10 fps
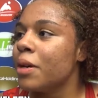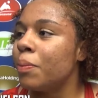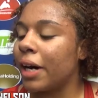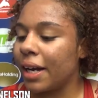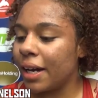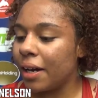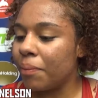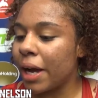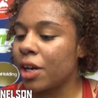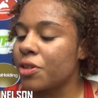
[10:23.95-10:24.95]
But
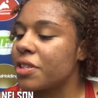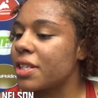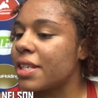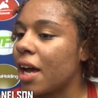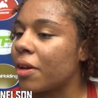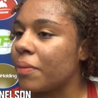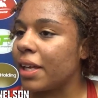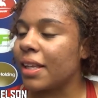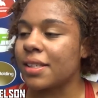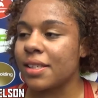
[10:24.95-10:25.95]
my coach is just telling me
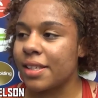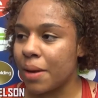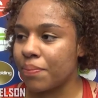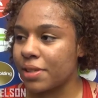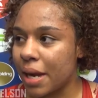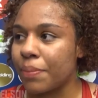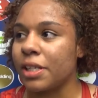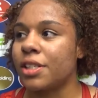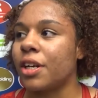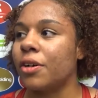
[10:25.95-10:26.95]
this is stepping
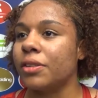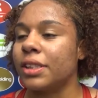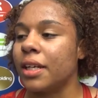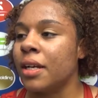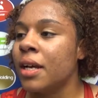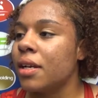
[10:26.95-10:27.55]
stones and